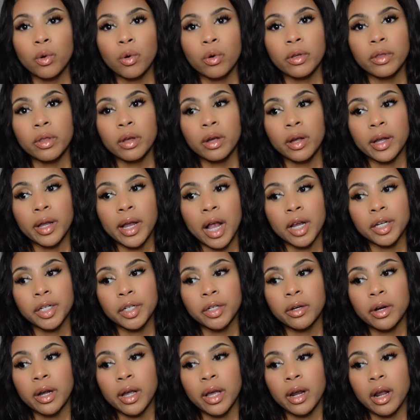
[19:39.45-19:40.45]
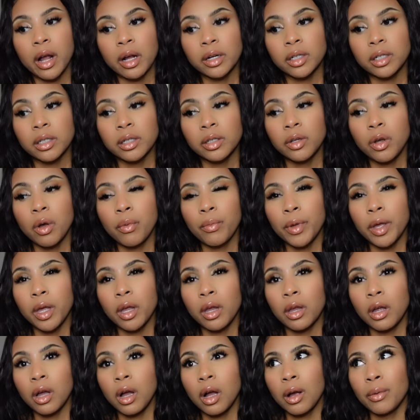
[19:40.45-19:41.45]
or the cashier had actually told
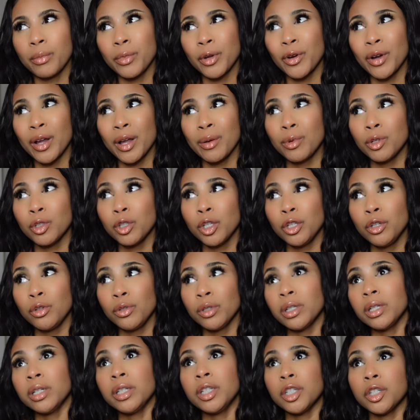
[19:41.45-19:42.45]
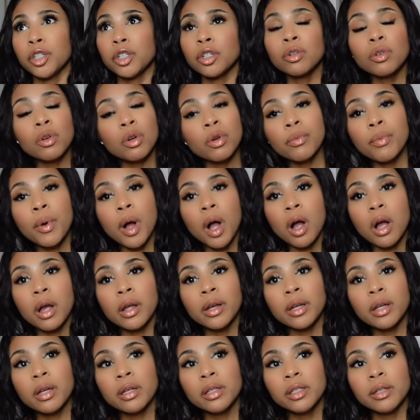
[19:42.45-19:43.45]
me, um, you're able to use an additional
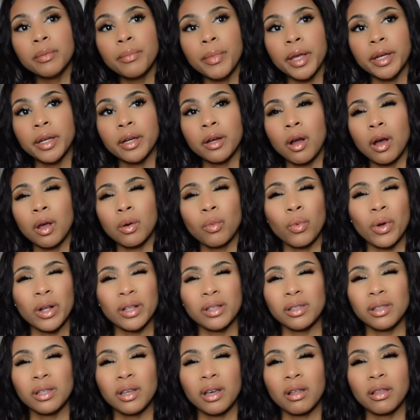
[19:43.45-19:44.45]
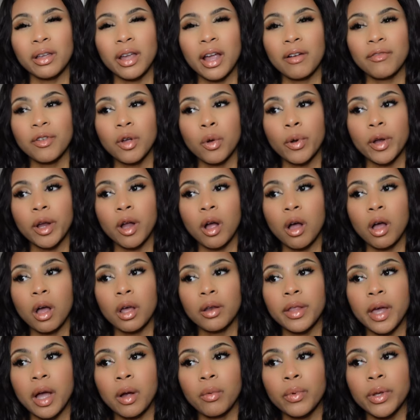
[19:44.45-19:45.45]
coupon depending on what sale they have going
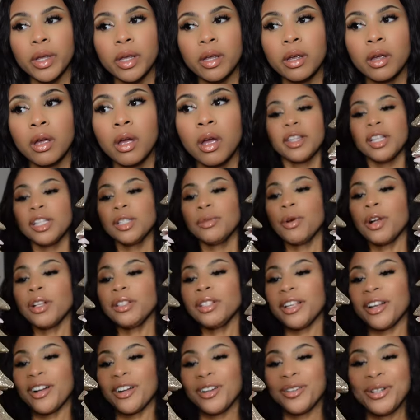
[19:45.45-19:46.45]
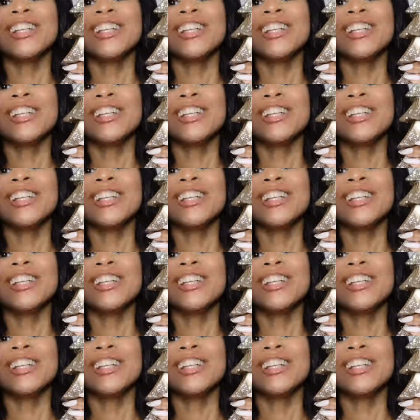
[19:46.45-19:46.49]
on that week. These were on sale.